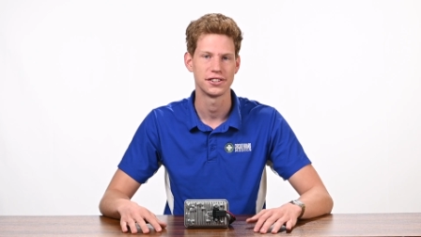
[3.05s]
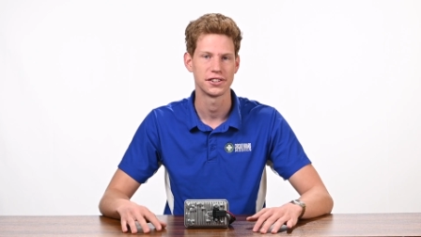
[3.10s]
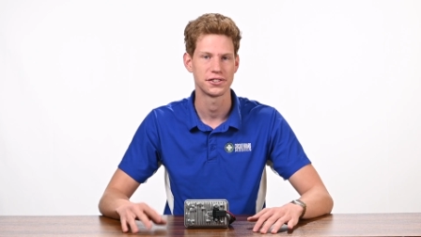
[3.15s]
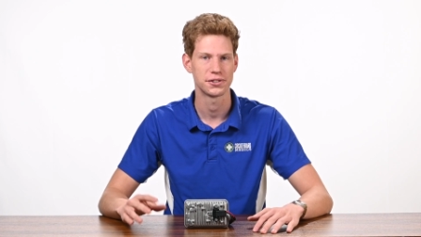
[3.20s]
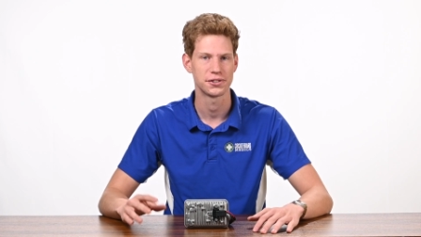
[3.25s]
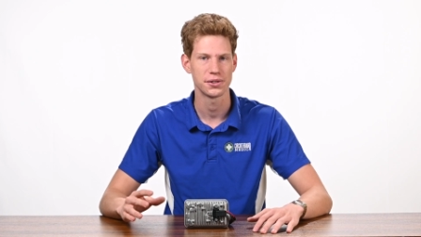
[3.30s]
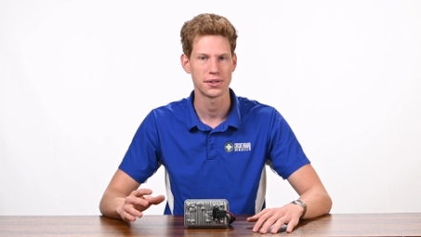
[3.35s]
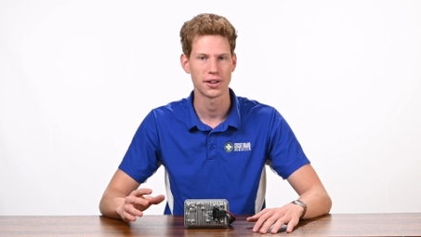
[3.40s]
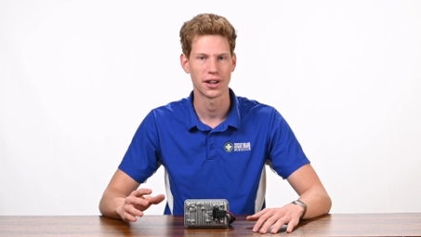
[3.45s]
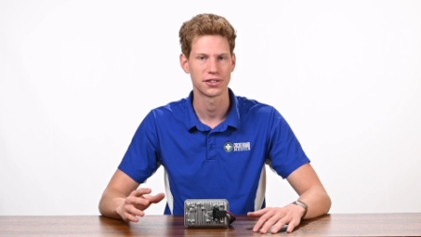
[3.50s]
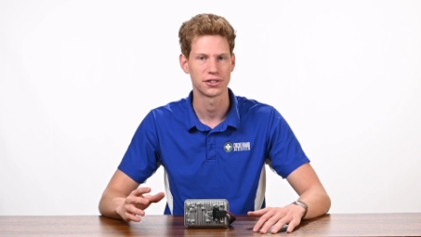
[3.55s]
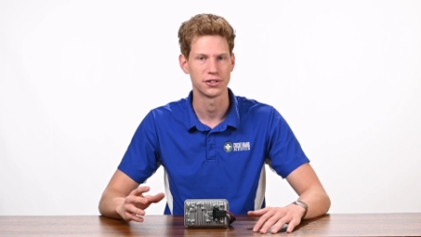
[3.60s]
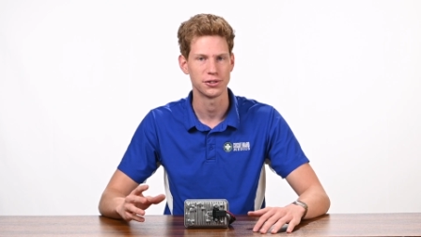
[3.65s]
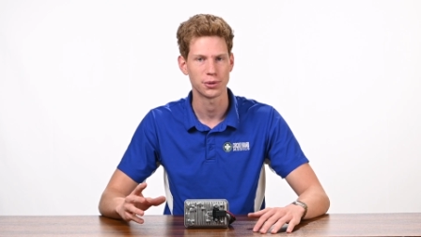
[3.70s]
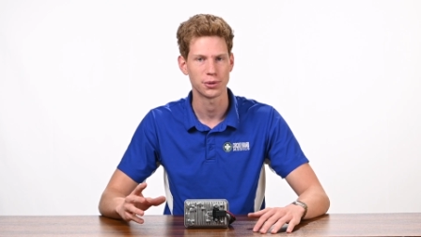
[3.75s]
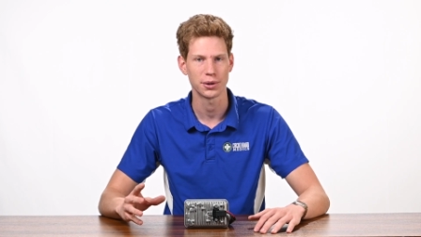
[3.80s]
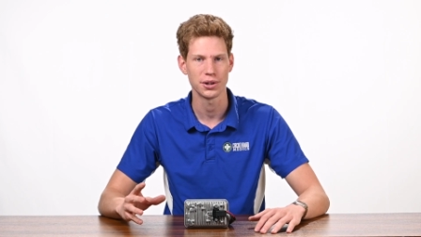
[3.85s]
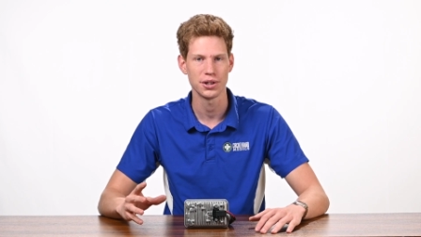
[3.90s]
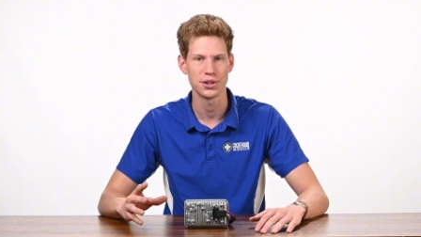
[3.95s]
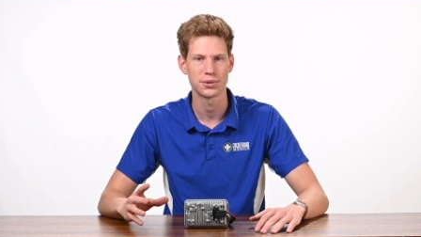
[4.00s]
to
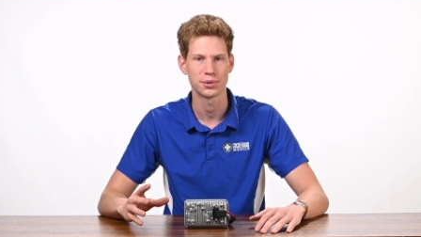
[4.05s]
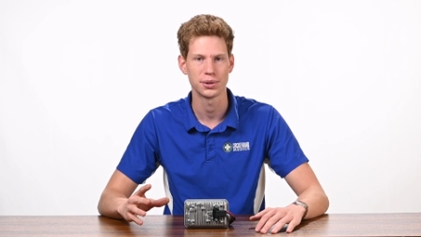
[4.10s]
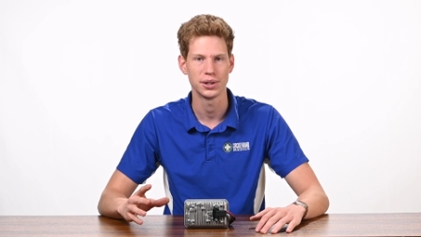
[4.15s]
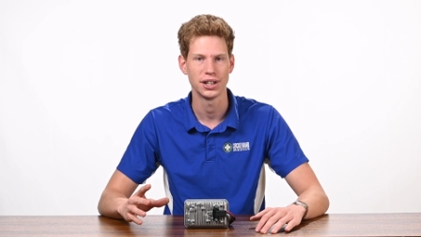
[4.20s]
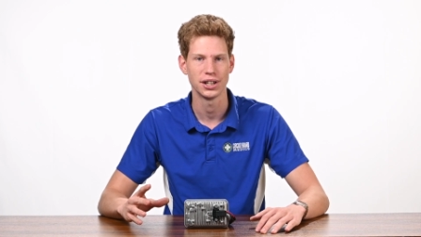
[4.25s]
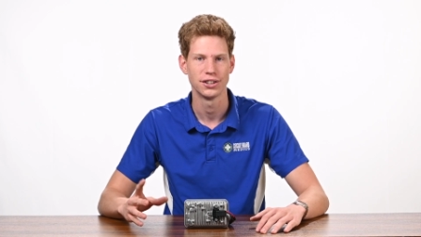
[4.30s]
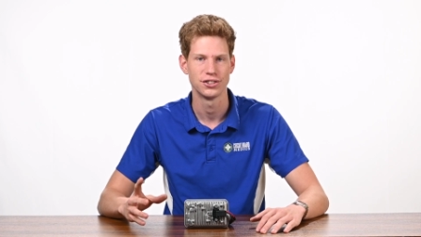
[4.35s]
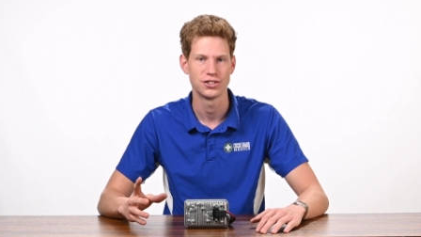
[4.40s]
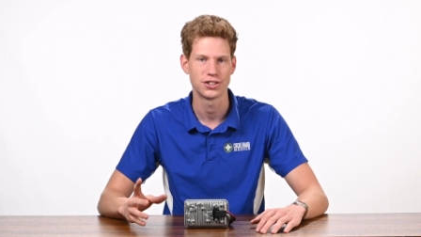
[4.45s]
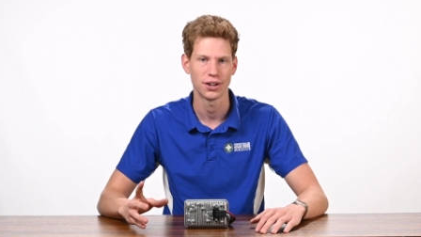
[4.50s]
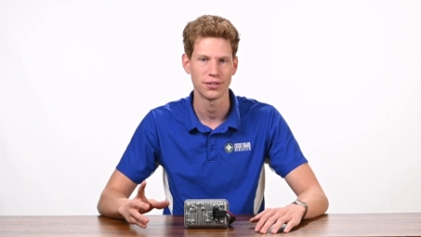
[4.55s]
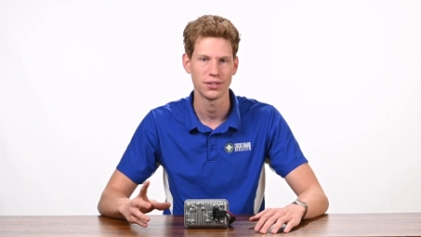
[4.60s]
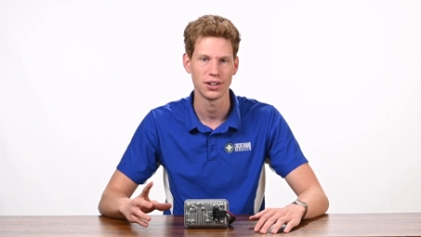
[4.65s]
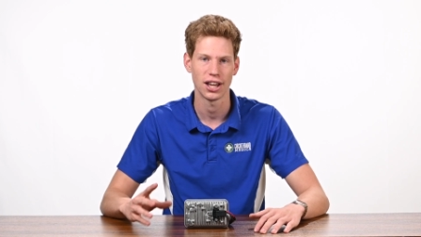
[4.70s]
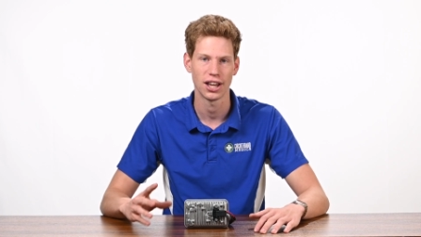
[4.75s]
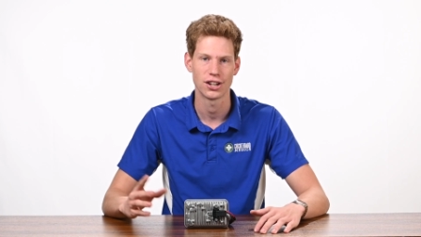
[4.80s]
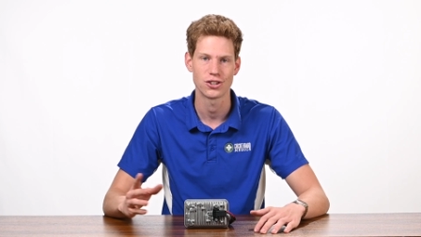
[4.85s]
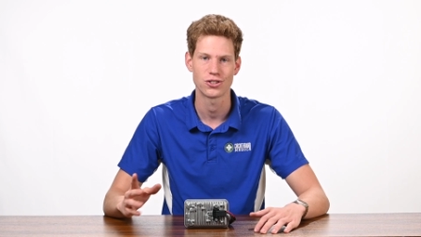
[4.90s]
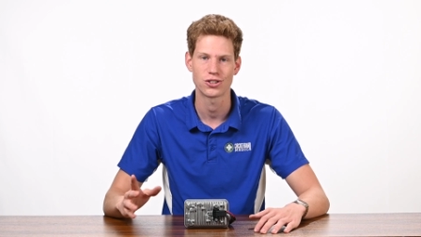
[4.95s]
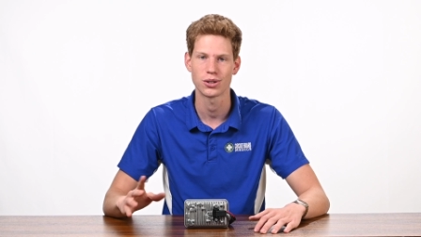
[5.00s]
2023
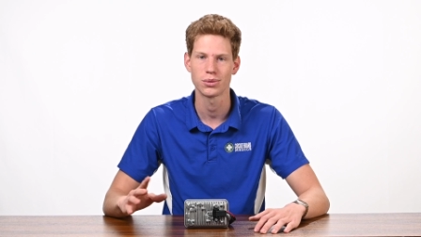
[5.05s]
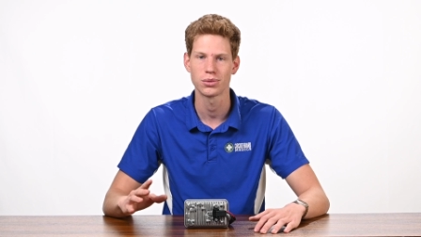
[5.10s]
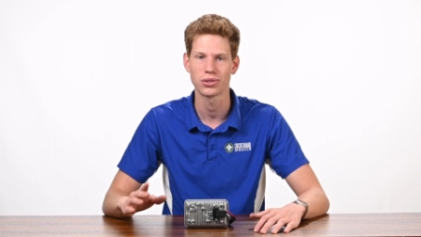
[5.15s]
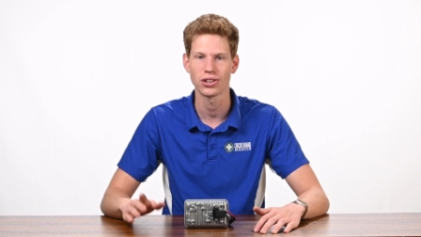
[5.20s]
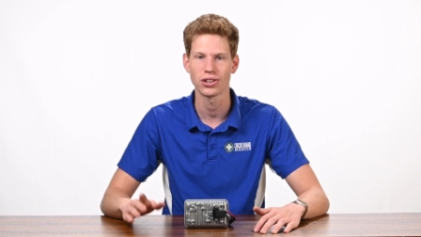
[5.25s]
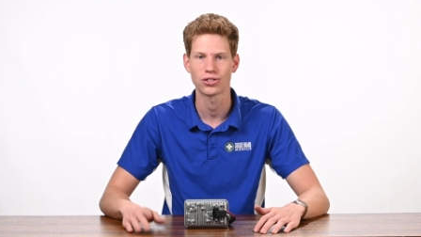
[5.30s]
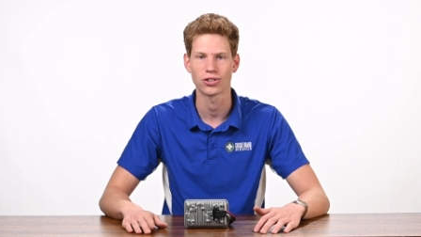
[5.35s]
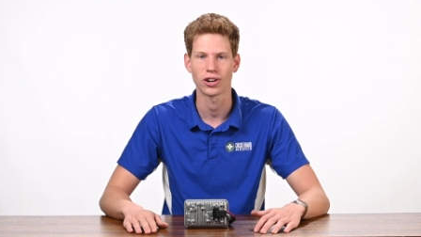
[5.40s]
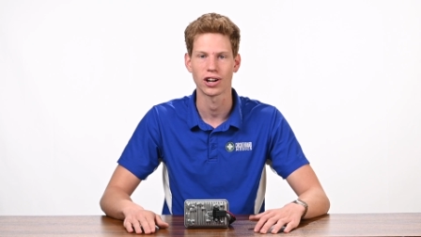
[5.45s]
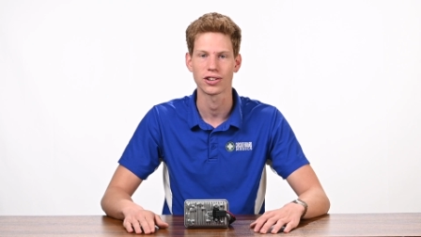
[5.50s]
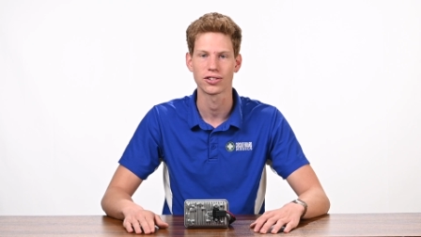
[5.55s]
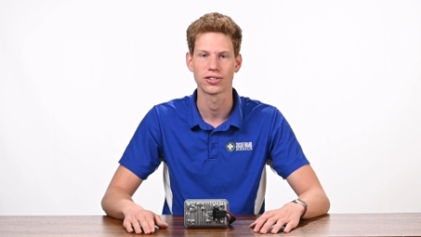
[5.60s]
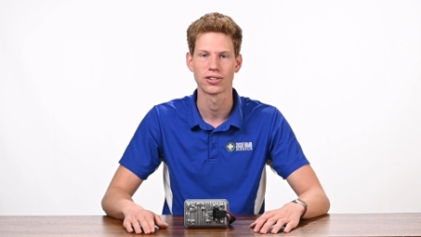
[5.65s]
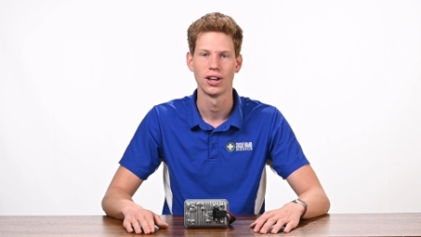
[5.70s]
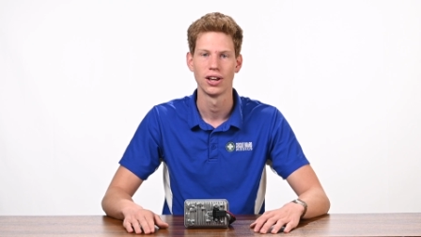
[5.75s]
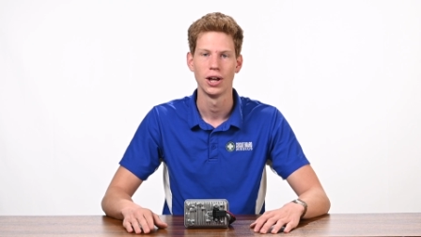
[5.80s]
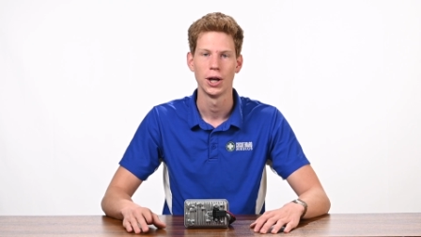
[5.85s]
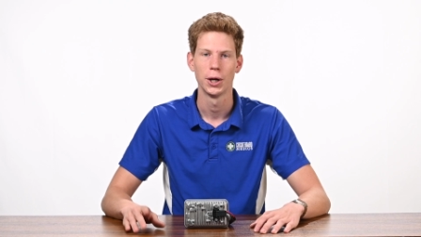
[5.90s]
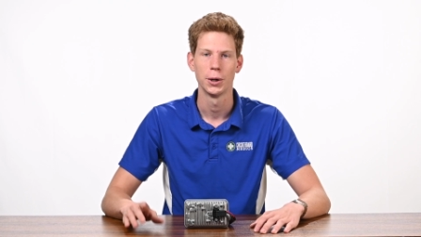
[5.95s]
Chevy and GMC trucks